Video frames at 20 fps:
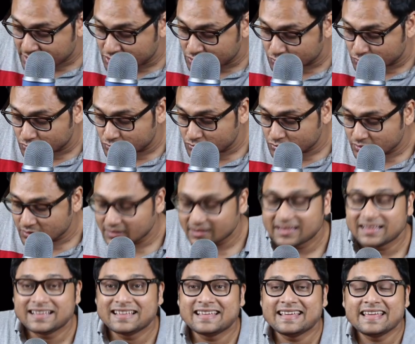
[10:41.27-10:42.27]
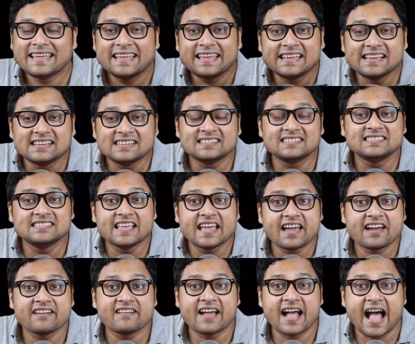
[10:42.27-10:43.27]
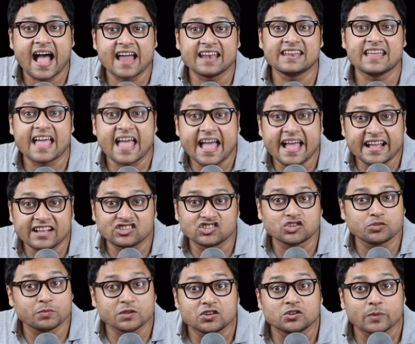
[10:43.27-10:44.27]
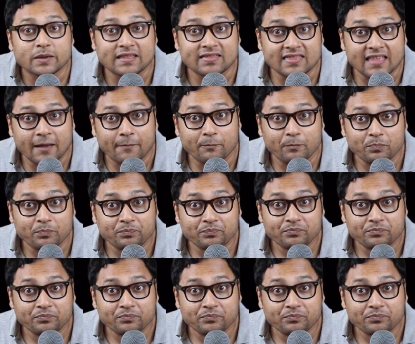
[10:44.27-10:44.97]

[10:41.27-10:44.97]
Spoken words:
2. Is there an edge between them?